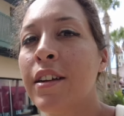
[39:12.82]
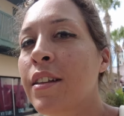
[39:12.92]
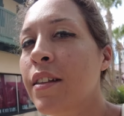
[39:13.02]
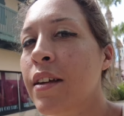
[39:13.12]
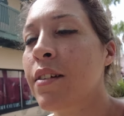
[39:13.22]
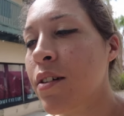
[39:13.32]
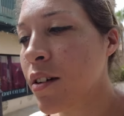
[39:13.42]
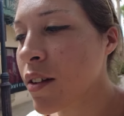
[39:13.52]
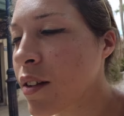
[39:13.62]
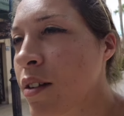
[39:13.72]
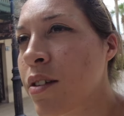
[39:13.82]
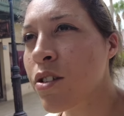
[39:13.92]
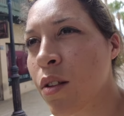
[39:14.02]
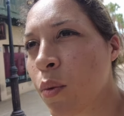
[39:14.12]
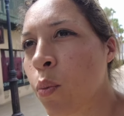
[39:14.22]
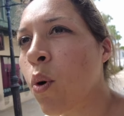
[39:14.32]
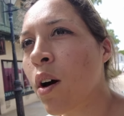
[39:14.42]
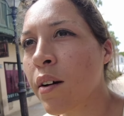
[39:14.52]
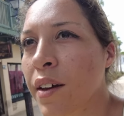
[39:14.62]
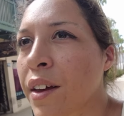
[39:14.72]
in St. Augustine. You can just
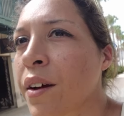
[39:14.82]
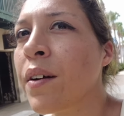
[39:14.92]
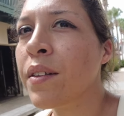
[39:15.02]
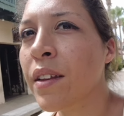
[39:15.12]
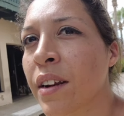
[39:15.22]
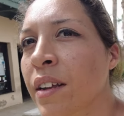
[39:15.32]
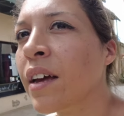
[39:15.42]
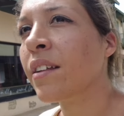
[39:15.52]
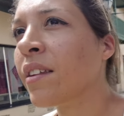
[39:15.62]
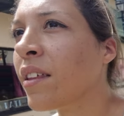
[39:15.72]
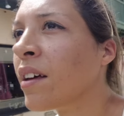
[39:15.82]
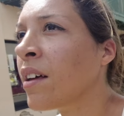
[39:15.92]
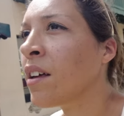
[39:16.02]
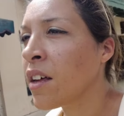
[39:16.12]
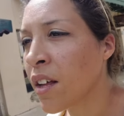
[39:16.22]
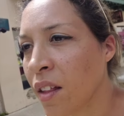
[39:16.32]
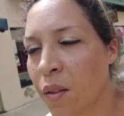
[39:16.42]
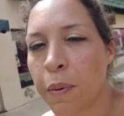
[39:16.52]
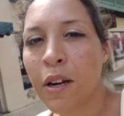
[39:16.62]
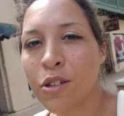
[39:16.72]
walk here and then get to the
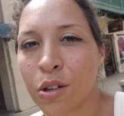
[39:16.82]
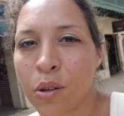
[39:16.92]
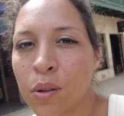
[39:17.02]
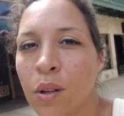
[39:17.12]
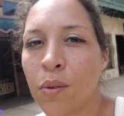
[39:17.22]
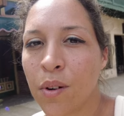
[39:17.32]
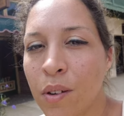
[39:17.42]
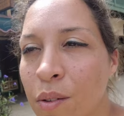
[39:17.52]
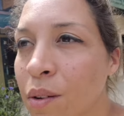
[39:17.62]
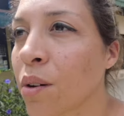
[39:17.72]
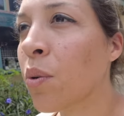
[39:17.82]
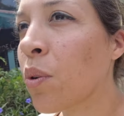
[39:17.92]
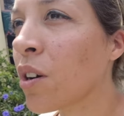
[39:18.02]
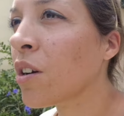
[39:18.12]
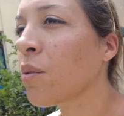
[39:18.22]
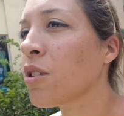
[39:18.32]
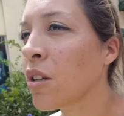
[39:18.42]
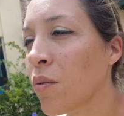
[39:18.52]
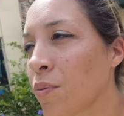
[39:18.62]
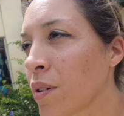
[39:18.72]
Spanish Colonial Quarter, which
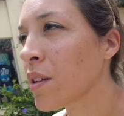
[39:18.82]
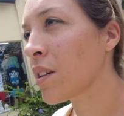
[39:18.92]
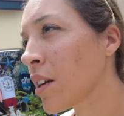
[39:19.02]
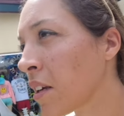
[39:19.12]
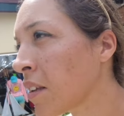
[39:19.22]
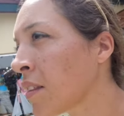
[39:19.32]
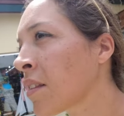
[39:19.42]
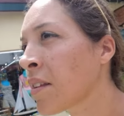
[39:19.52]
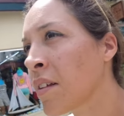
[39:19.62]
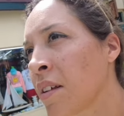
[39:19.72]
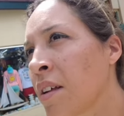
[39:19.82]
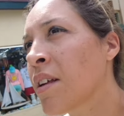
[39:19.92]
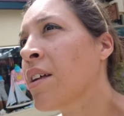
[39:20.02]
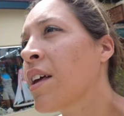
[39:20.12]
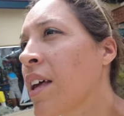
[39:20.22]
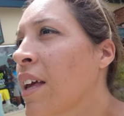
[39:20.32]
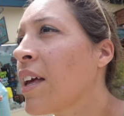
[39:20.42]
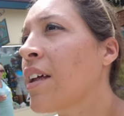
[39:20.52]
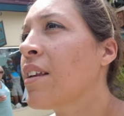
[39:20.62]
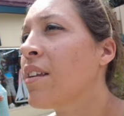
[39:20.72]
is really nice.
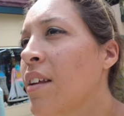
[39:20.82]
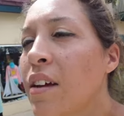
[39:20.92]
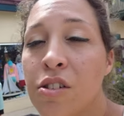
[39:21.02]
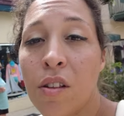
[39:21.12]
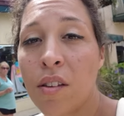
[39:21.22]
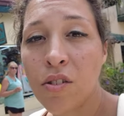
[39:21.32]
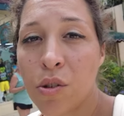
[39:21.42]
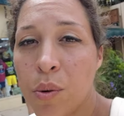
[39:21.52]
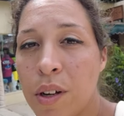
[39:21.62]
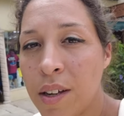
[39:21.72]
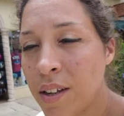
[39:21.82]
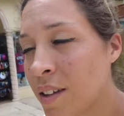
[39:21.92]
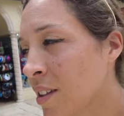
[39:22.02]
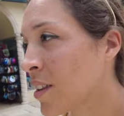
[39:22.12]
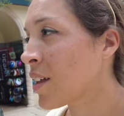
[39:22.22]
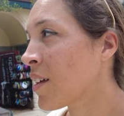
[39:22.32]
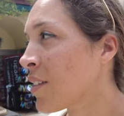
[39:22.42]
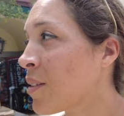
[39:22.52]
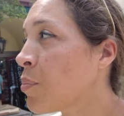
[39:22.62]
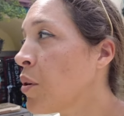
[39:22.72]
And yeah, just enjoy
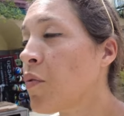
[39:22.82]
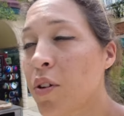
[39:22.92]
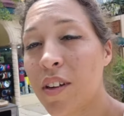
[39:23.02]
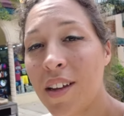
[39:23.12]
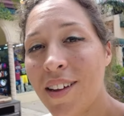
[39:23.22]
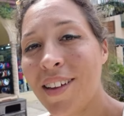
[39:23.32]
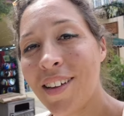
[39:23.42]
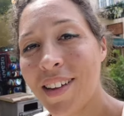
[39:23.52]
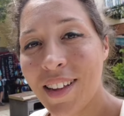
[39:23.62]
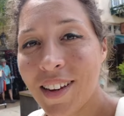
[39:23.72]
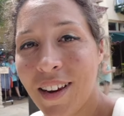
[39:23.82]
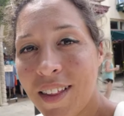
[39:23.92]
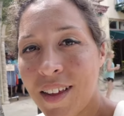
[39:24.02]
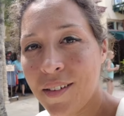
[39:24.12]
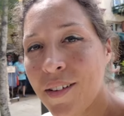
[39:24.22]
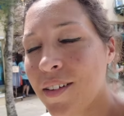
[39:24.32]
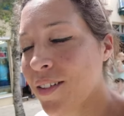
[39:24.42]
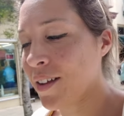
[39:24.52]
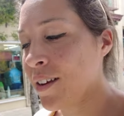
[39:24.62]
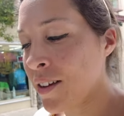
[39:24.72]
the beautiful day in St.
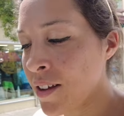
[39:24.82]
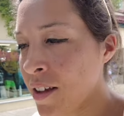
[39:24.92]
Augustine.